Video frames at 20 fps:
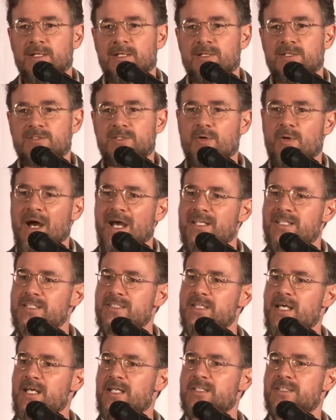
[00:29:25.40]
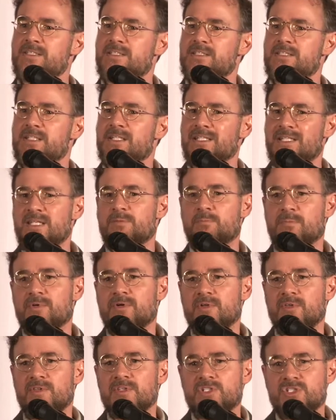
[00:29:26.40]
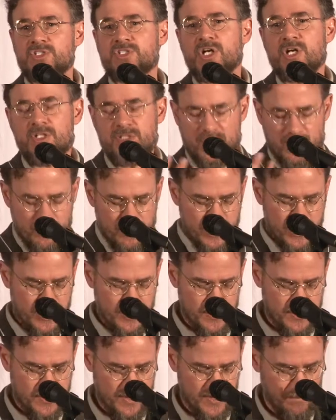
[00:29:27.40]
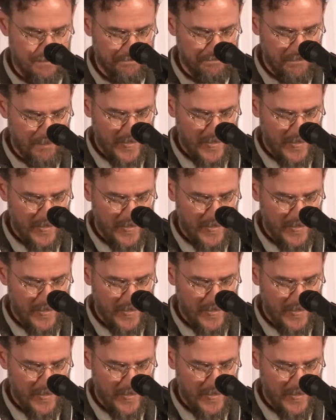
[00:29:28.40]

So I decided to keep these jars and reuse them.